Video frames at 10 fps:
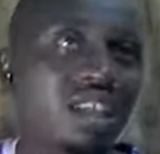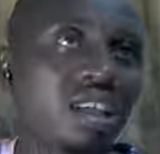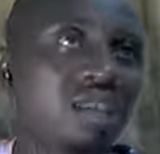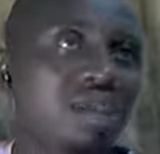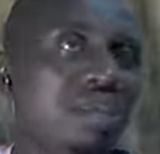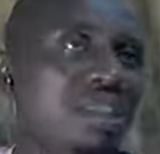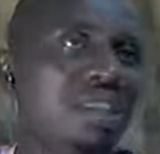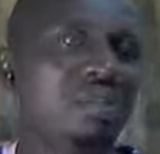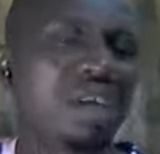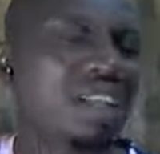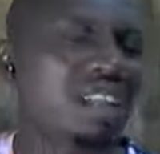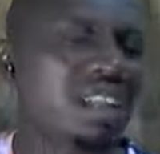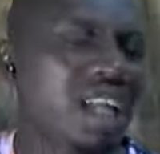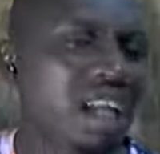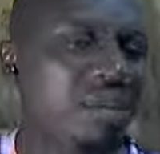maybe in the morning
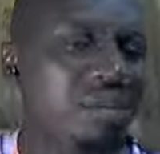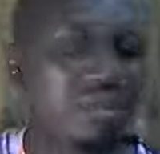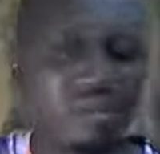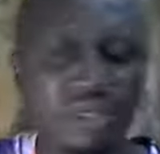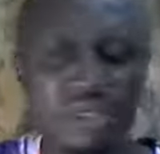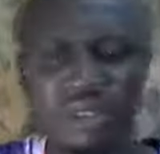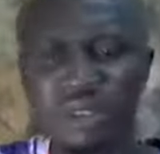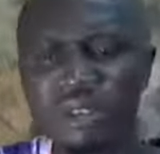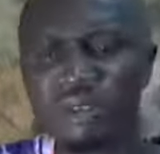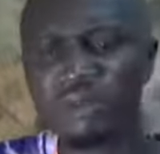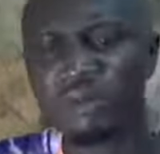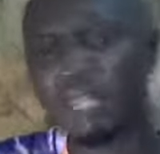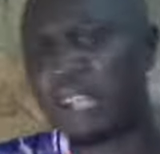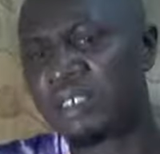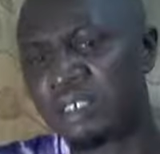time or so,
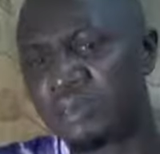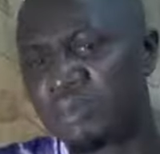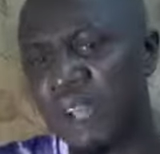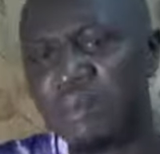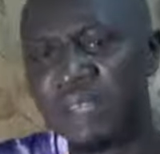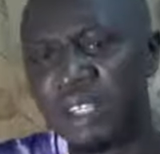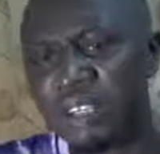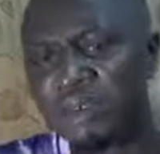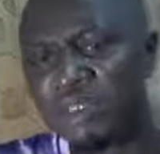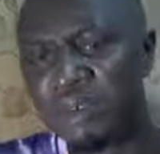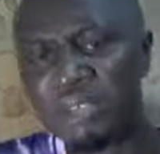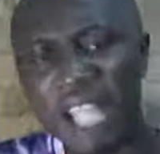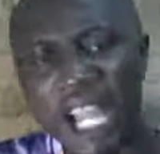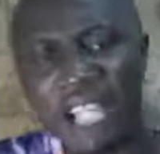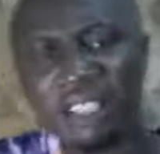probably from
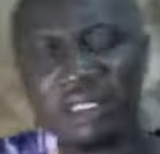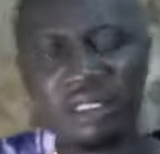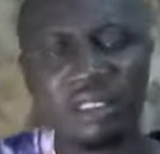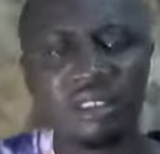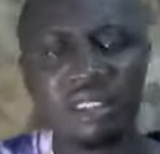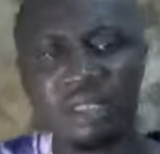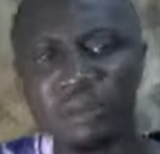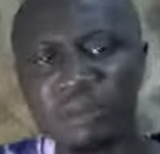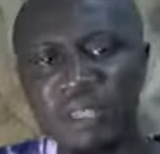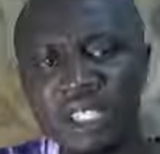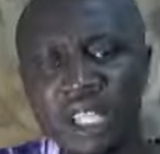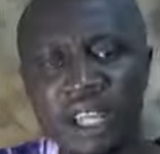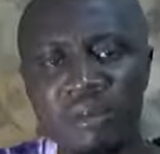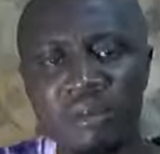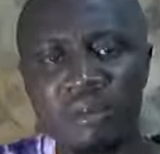9
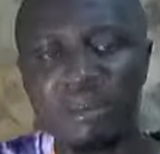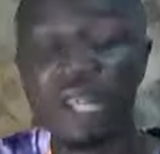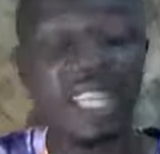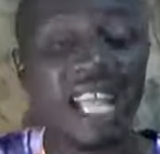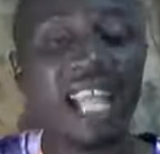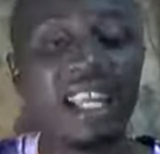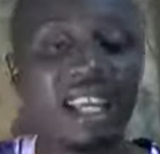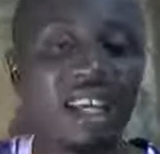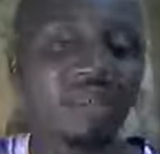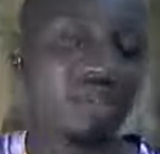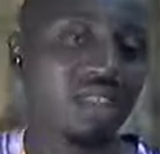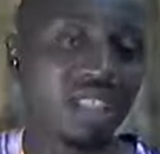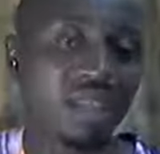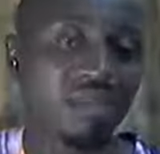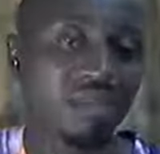p.m., not 9 a.m. or
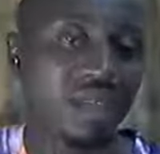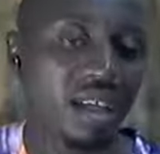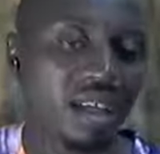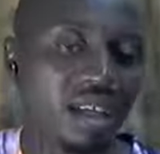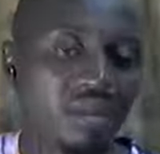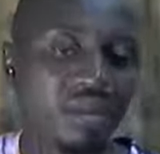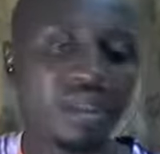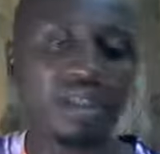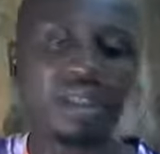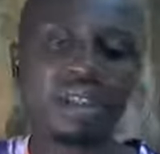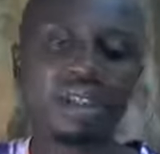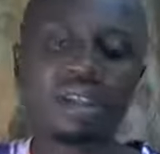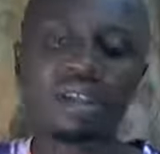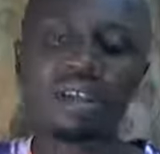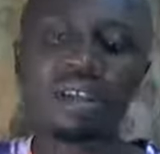10 a.m.
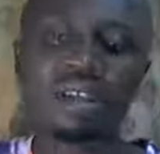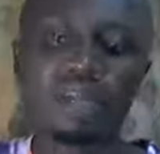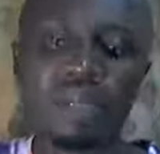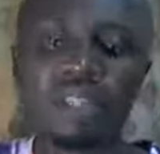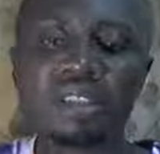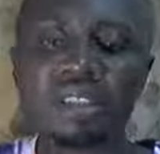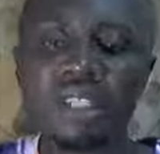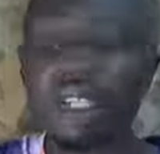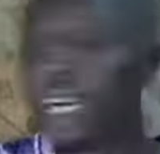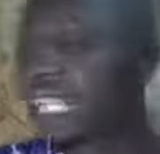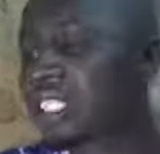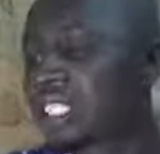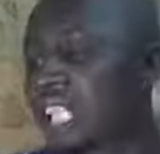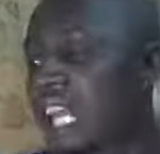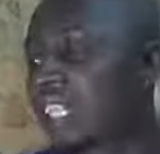All depends.
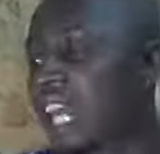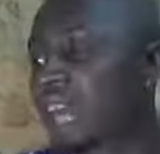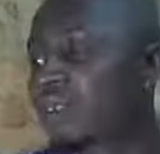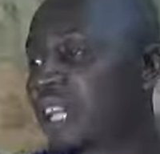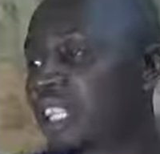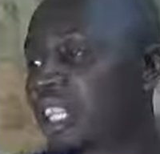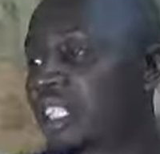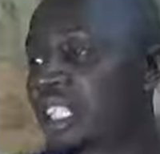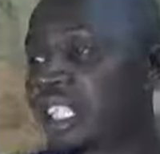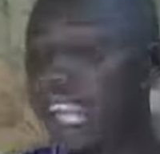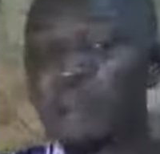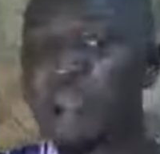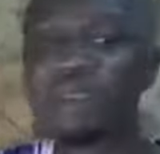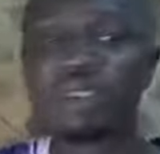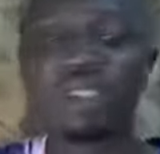Honestly, I don't really care. I'm
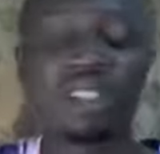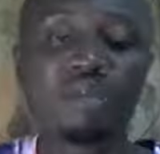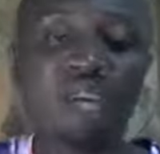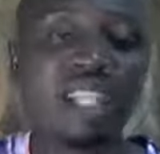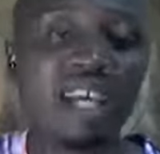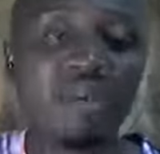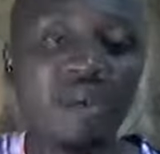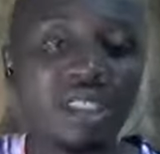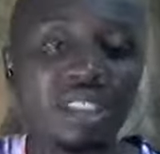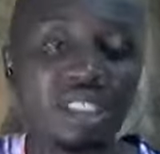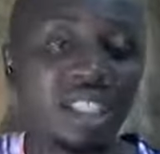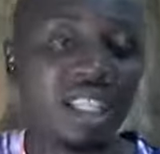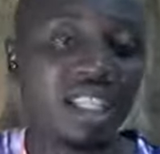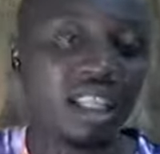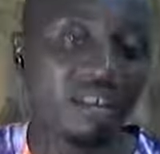able to do it more than once in
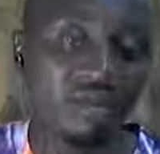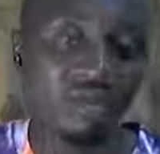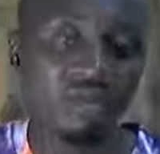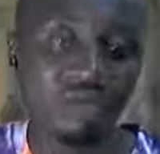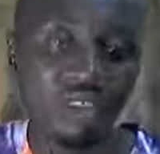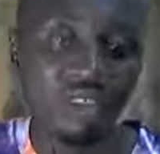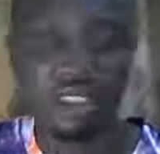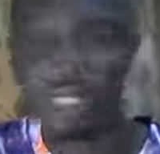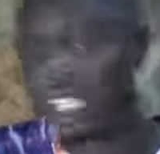a day. It's all